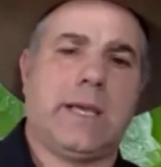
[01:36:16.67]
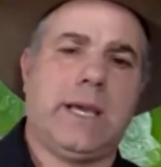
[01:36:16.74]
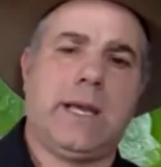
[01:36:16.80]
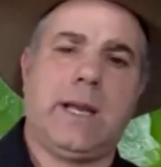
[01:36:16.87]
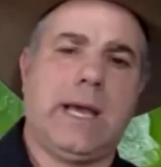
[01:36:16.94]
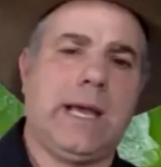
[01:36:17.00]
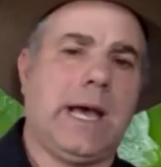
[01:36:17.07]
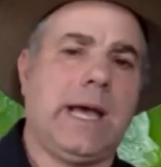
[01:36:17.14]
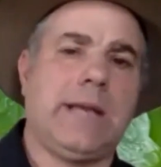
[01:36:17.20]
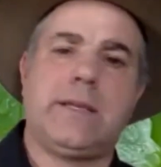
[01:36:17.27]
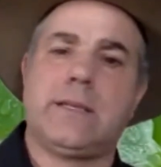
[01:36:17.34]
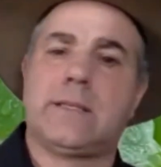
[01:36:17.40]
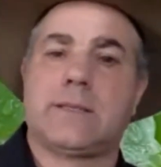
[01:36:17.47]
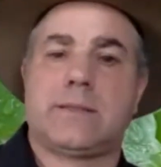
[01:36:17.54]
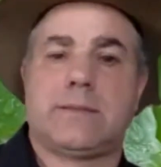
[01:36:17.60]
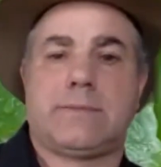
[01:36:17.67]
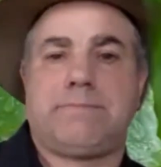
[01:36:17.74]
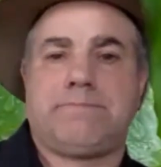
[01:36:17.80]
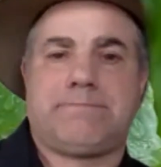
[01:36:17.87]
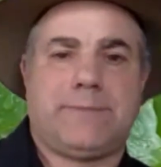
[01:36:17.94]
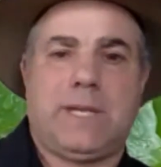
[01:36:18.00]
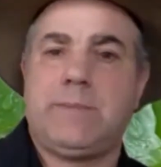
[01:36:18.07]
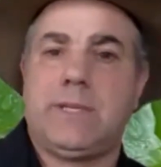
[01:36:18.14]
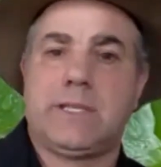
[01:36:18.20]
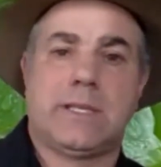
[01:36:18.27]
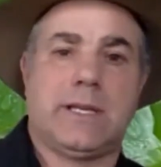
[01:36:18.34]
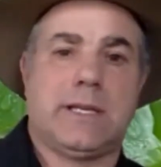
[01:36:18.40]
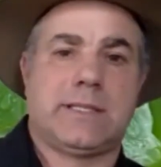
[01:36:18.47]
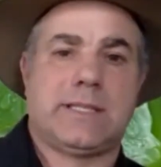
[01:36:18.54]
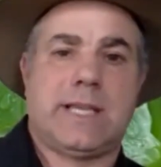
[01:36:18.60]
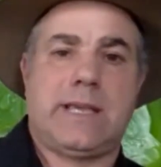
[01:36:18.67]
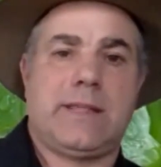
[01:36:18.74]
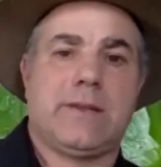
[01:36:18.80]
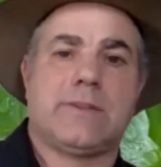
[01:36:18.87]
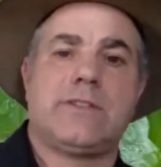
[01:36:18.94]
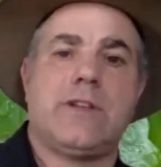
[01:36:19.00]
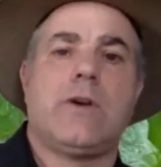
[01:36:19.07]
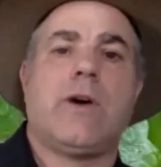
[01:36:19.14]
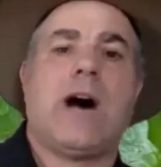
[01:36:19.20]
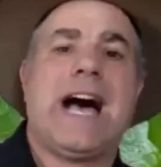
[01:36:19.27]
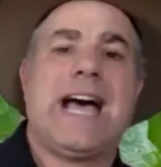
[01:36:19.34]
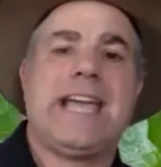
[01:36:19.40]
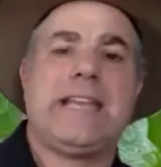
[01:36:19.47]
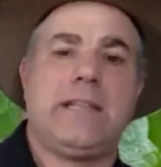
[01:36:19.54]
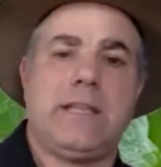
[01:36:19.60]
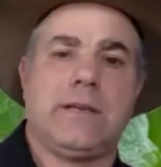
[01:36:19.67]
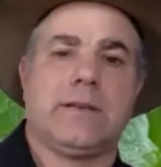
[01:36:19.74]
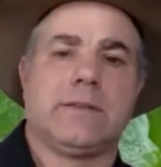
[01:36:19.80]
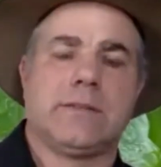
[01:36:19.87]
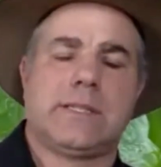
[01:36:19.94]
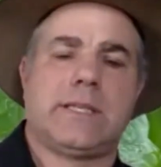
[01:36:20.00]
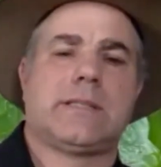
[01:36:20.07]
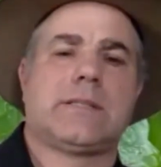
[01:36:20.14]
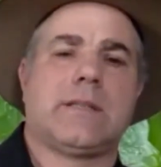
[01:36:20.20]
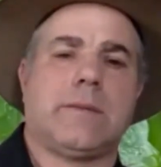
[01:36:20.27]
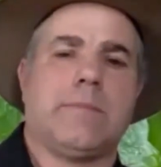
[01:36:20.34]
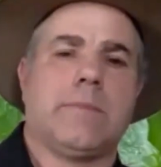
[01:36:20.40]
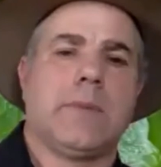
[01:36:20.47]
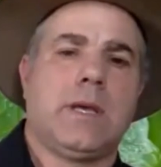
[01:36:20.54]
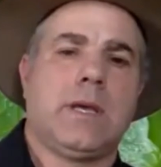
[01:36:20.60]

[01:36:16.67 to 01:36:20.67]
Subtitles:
And I'm just going to say there's no ideal system.